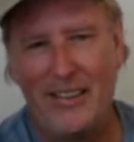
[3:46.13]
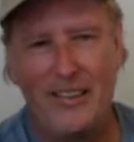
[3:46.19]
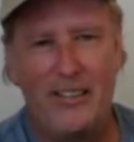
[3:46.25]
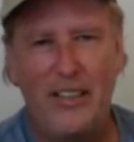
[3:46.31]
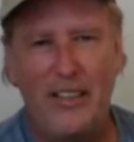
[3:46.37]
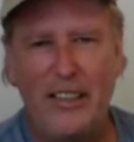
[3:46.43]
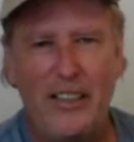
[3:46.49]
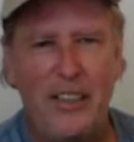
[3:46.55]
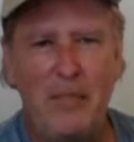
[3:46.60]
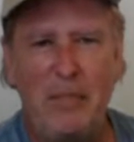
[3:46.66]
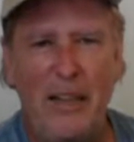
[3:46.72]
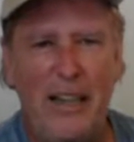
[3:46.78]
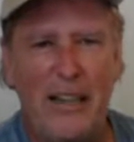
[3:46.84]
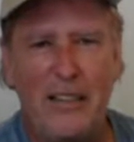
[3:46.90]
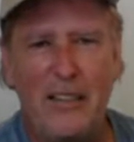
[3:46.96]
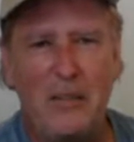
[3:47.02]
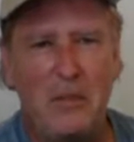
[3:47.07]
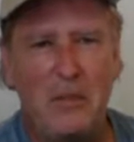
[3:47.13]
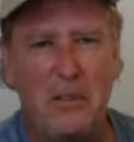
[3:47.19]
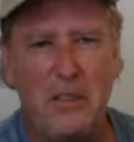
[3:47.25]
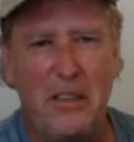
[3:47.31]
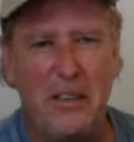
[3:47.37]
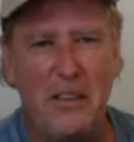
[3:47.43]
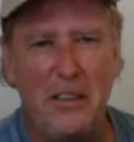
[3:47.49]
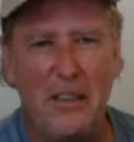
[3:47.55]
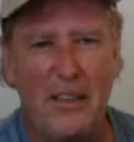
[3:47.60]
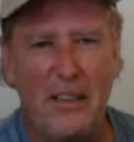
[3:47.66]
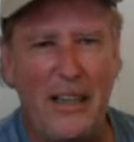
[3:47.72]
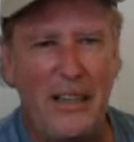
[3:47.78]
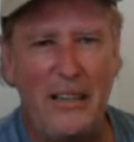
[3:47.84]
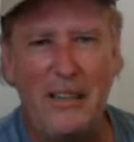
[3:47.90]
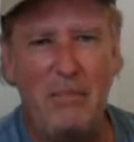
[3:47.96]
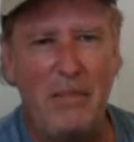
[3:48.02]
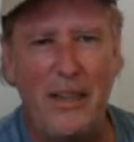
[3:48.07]
That's impossible, Chuck.
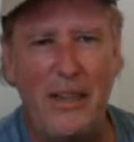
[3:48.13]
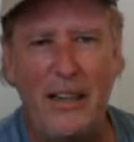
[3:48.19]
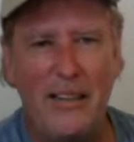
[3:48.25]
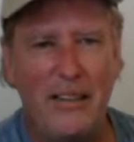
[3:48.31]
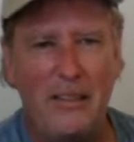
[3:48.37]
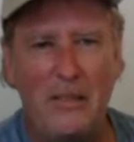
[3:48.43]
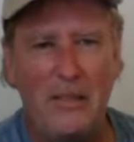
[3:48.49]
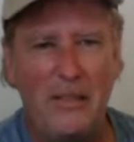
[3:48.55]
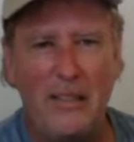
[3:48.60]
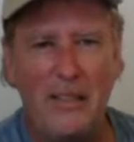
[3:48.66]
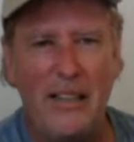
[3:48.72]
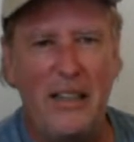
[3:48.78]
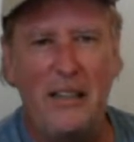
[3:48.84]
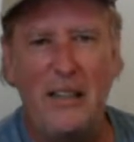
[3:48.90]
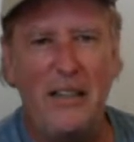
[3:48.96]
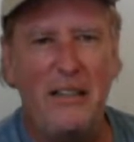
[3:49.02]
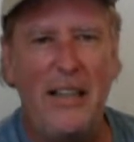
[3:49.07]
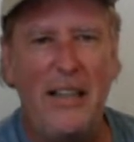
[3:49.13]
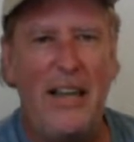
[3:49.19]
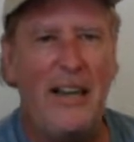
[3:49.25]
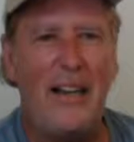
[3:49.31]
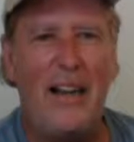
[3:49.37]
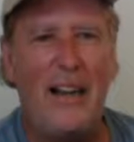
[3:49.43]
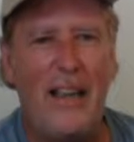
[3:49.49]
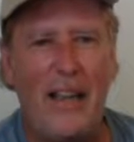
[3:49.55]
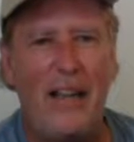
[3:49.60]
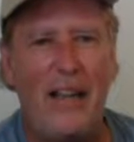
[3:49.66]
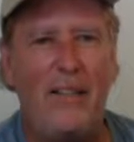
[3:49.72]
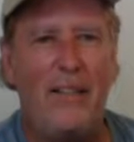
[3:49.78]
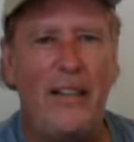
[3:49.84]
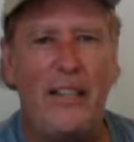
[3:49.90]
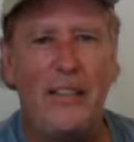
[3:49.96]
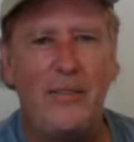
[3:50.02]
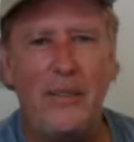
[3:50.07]
That's impossible. No, you cannot have
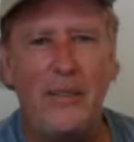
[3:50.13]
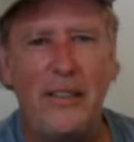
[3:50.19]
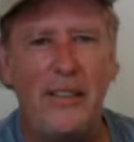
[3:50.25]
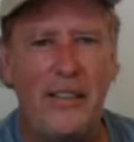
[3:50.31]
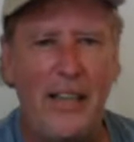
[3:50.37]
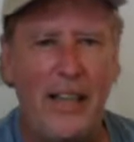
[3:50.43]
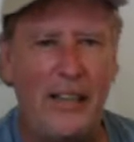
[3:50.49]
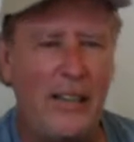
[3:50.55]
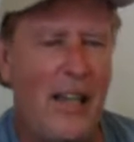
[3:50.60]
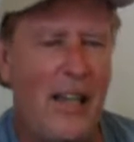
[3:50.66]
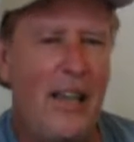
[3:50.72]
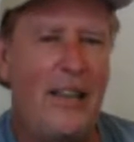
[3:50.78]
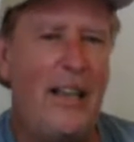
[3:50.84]
lesbian sex.